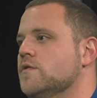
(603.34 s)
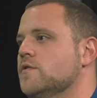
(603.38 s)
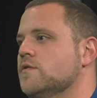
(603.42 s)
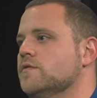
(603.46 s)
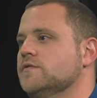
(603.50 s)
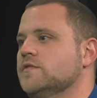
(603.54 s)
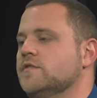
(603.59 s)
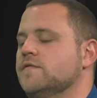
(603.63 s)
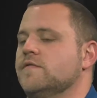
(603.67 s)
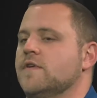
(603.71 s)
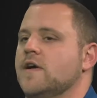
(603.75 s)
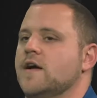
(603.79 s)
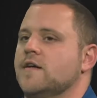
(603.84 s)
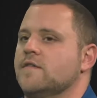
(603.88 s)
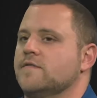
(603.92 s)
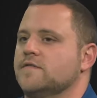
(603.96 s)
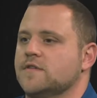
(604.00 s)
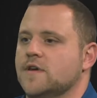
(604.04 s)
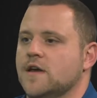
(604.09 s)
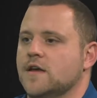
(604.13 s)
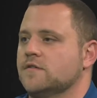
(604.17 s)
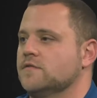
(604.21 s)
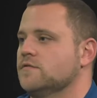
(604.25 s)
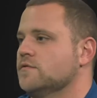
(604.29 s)
one knows the 5
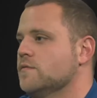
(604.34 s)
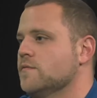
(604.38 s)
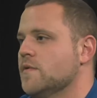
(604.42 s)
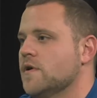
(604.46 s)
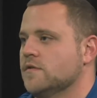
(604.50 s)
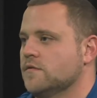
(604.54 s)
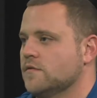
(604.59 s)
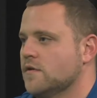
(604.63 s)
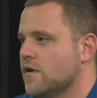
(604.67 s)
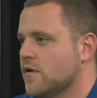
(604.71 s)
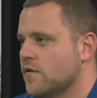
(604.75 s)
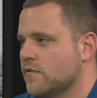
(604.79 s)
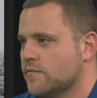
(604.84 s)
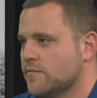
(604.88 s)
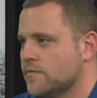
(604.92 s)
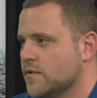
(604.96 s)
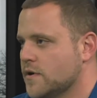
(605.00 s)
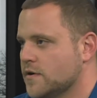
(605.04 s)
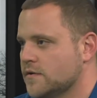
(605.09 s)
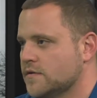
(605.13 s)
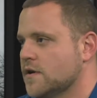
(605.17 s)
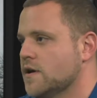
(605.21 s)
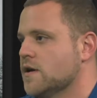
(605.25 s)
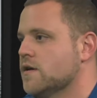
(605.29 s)
signs to a mental health
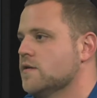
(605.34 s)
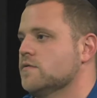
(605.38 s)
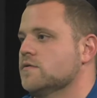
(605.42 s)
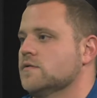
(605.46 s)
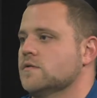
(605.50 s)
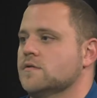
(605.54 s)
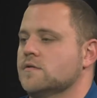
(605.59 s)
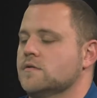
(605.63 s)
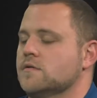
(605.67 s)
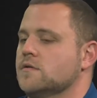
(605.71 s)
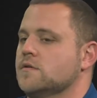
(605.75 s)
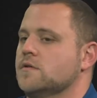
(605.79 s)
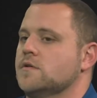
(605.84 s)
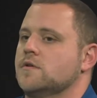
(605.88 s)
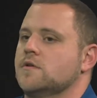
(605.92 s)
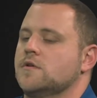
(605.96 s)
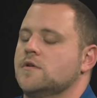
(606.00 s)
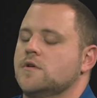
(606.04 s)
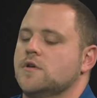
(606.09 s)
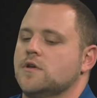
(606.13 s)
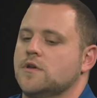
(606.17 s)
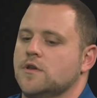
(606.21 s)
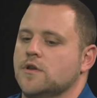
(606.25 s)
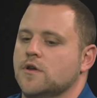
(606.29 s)
breakdown.
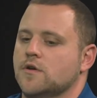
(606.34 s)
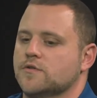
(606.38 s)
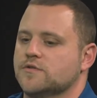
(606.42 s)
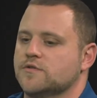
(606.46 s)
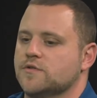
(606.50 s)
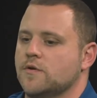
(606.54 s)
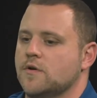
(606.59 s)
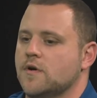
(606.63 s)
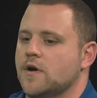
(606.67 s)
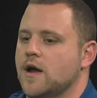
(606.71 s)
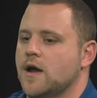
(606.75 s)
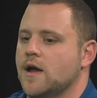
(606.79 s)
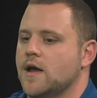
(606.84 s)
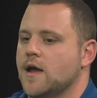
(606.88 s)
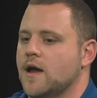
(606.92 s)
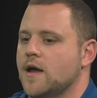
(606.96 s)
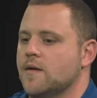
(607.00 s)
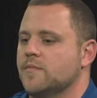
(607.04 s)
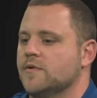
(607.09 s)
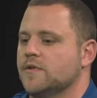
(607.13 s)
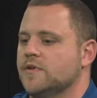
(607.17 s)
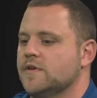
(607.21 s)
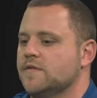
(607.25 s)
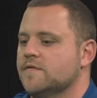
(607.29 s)
So
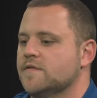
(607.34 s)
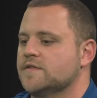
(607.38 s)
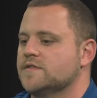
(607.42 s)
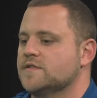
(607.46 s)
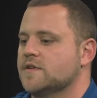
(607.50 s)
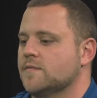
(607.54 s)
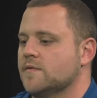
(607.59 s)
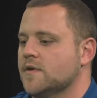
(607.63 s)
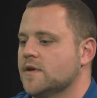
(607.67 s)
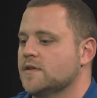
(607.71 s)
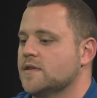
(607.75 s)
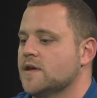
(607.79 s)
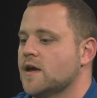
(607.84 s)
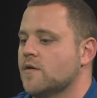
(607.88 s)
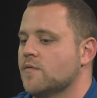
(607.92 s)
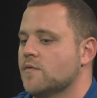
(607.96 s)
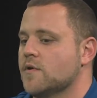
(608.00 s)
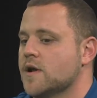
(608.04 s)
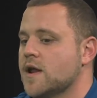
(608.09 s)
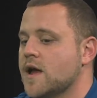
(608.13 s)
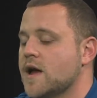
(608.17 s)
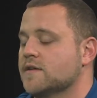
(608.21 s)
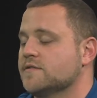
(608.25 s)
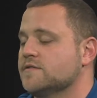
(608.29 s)
I believe it's something like that
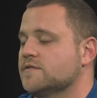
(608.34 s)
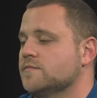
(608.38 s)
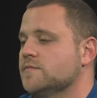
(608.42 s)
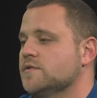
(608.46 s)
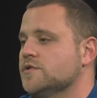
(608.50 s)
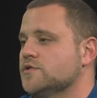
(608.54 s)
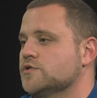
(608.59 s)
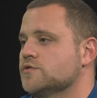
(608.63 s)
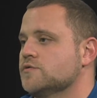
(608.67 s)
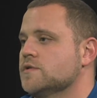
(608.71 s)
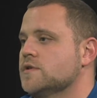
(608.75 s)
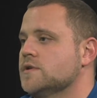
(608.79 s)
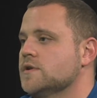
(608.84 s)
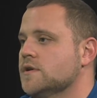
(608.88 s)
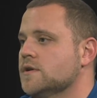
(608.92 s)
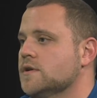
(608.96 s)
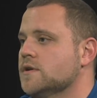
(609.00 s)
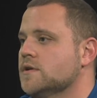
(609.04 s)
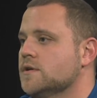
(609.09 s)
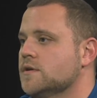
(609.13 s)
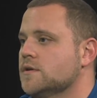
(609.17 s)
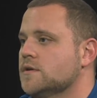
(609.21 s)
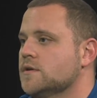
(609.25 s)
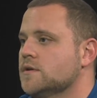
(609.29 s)
where it has to be
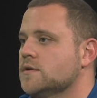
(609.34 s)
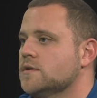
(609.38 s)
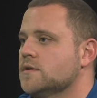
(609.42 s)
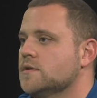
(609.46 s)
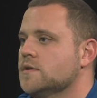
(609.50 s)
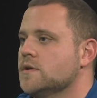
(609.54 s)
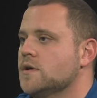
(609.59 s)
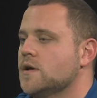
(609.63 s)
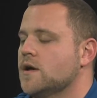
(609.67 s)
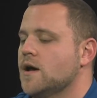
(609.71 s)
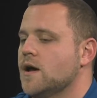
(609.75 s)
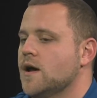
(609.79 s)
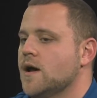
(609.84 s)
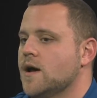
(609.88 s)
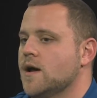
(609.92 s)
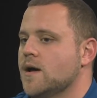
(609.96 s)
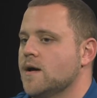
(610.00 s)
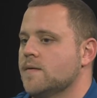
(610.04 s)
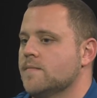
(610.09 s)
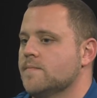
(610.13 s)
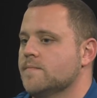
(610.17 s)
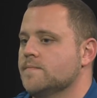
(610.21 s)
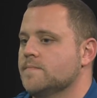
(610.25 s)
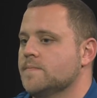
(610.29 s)
treated.
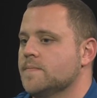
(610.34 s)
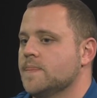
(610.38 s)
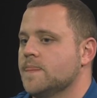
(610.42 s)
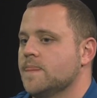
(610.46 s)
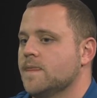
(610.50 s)
And